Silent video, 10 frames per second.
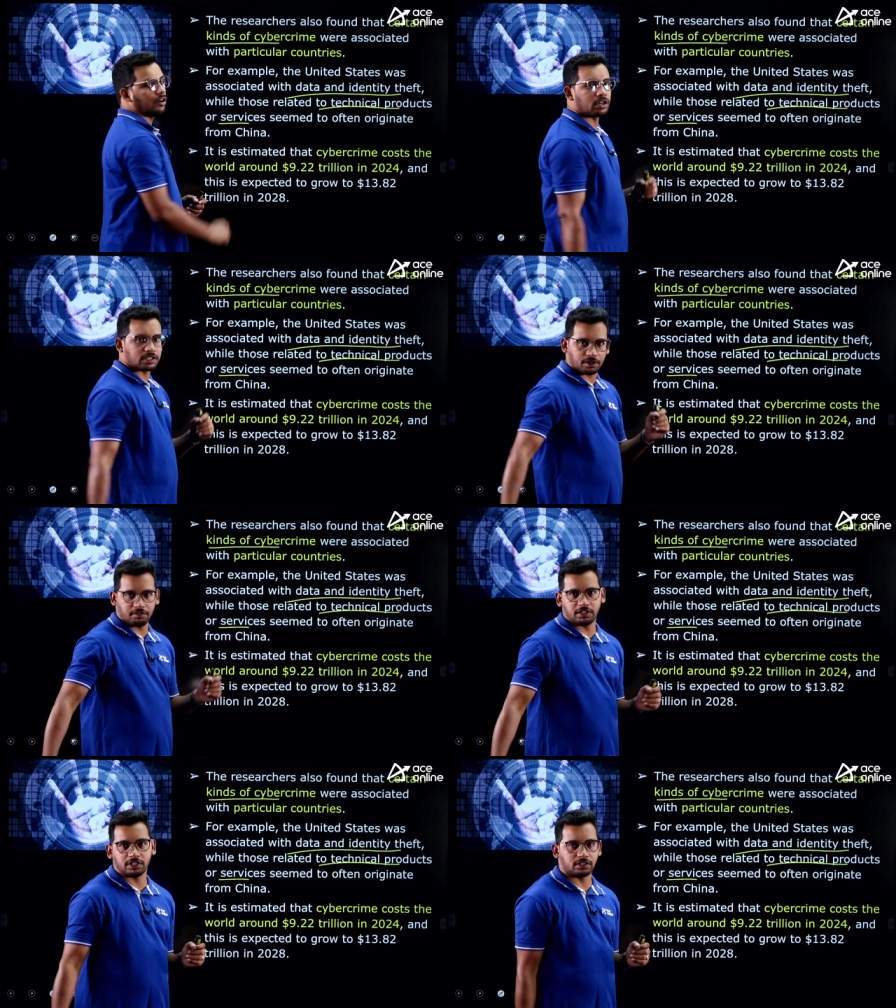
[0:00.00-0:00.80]
or
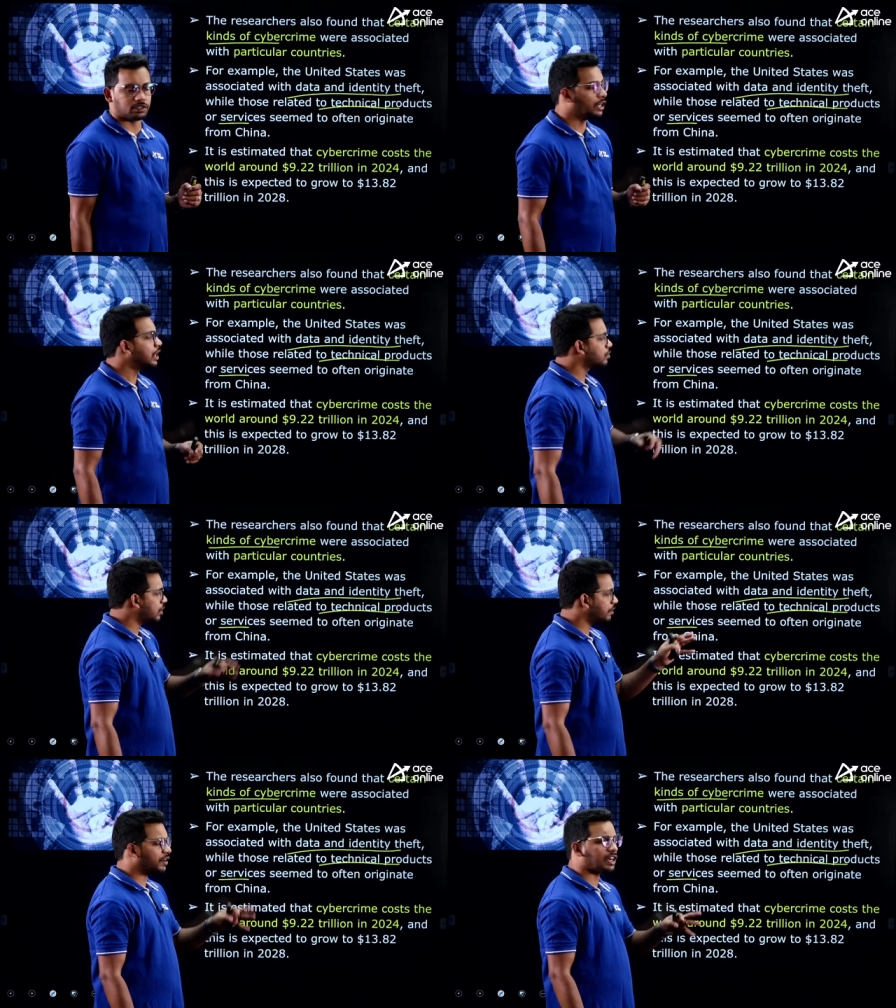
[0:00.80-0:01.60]
services. So,
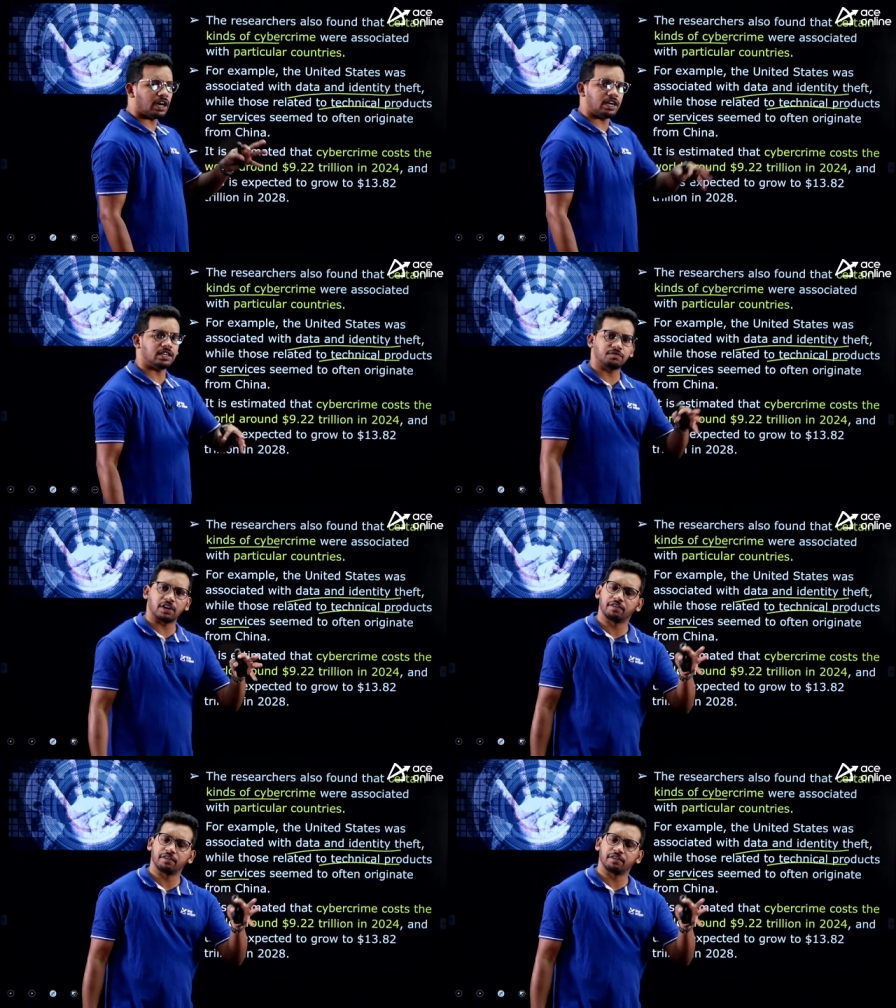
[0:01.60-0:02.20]
different countries were